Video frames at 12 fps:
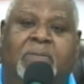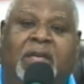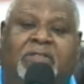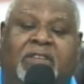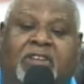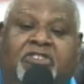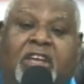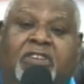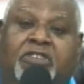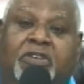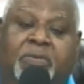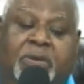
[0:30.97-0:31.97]
my
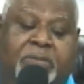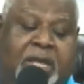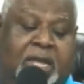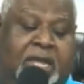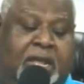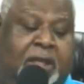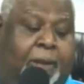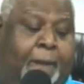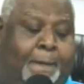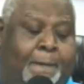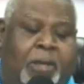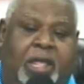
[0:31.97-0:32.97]
suggestion would be,
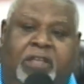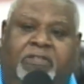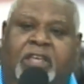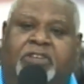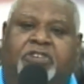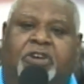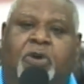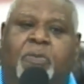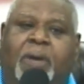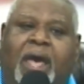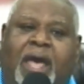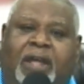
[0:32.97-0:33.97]
is that you go
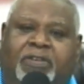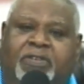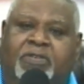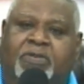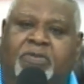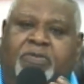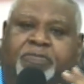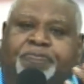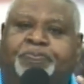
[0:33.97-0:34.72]
back to